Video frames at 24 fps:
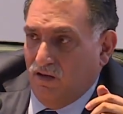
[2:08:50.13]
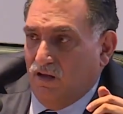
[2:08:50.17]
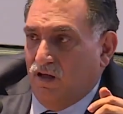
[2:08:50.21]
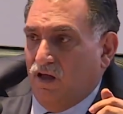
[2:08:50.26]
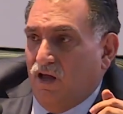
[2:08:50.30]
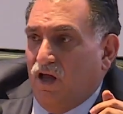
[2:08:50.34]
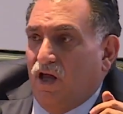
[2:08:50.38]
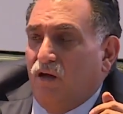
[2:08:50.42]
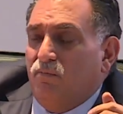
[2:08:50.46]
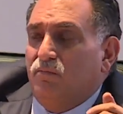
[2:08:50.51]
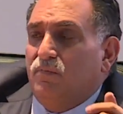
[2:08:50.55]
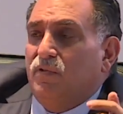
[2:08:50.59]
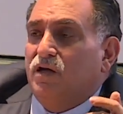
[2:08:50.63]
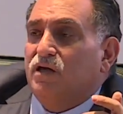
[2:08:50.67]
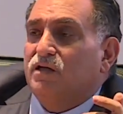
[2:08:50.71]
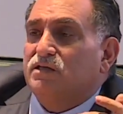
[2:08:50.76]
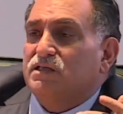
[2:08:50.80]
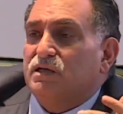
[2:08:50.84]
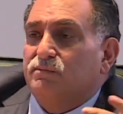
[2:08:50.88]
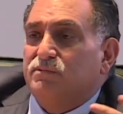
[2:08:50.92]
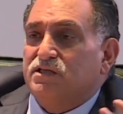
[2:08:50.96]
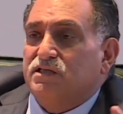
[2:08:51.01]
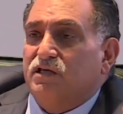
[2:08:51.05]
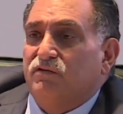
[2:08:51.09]
which has a
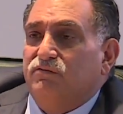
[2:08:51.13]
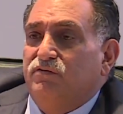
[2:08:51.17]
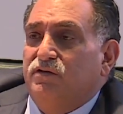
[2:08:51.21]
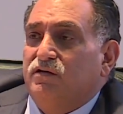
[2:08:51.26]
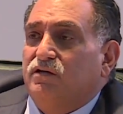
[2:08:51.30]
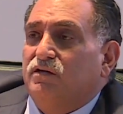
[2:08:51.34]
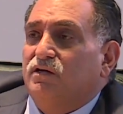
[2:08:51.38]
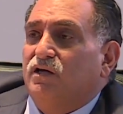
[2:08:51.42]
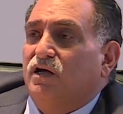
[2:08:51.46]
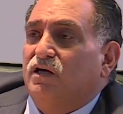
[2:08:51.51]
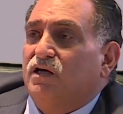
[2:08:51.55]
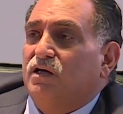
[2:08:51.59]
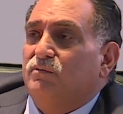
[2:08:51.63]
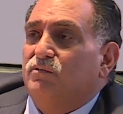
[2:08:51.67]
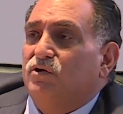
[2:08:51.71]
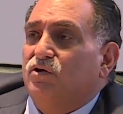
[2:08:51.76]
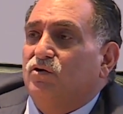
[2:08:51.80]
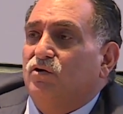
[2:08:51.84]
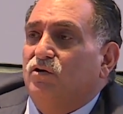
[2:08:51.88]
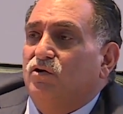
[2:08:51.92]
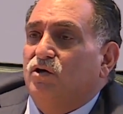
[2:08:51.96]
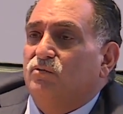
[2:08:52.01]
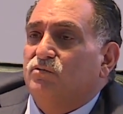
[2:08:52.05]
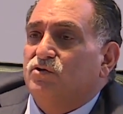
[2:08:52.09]
proper
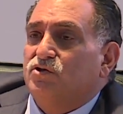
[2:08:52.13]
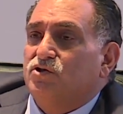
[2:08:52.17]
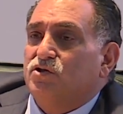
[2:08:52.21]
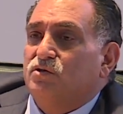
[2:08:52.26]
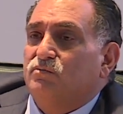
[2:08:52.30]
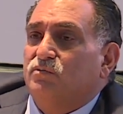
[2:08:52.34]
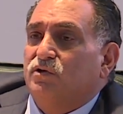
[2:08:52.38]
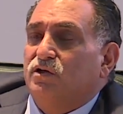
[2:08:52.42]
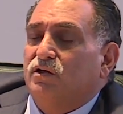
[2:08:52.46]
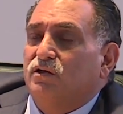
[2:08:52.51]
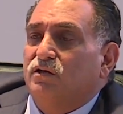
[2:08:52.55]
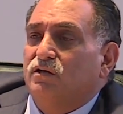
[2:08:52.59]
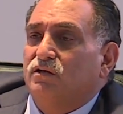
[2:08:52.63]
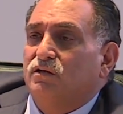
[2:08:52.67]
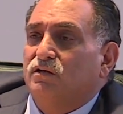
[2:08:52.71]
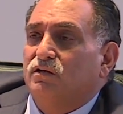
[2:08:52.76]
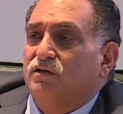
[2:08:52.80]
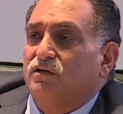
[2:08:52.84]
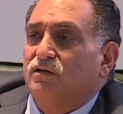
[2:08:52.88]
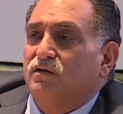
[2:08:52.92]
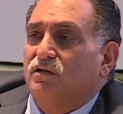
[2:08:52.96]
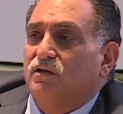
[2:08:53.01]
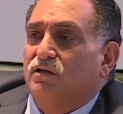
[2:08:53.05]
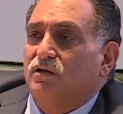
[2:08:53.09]
leadership which can
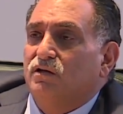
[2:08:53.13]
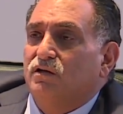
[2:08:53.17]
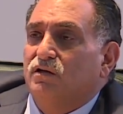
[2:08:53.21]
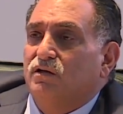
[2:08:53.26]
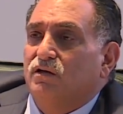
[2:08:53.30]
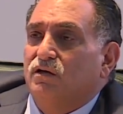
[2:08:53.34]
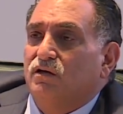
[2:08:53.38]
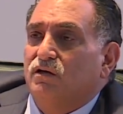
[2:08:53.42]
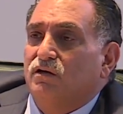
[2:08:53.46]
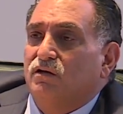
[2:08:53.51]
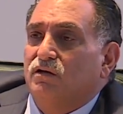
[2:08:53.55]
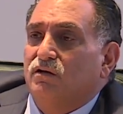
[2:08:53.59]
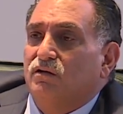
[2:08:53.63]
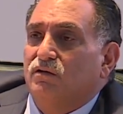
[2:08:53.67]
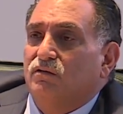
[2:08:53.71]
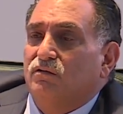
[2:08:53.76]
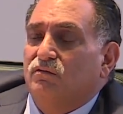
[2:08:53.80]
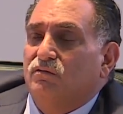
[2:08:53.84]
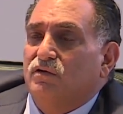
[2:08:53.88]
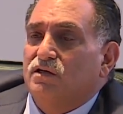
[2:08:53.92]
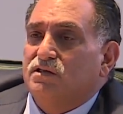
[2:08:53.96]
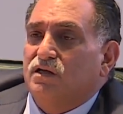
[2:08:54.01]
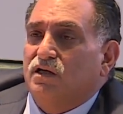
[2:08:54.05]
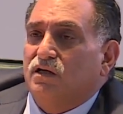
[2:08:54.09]
inspire
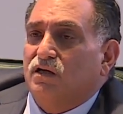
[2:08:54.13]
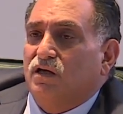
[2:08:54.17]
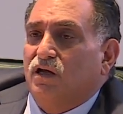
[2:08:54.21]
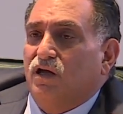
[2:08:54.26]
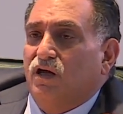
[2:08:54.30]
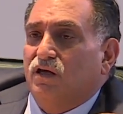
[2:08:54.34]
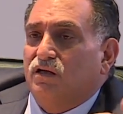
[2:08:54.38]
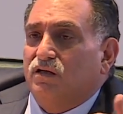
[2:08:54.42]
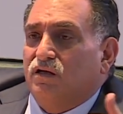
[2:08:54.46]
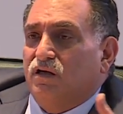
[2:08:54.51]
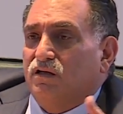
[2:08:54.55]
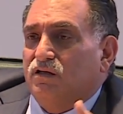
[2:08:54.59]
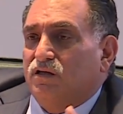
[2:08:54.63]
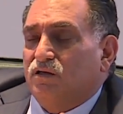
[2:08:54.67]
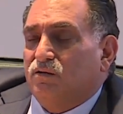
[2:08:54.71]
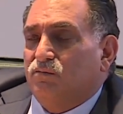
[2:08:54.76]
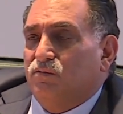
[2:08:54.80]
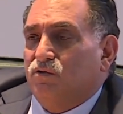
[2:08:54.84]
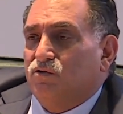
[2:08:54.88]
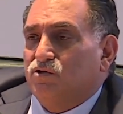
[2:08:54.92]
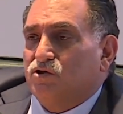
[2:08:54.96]
everybody. But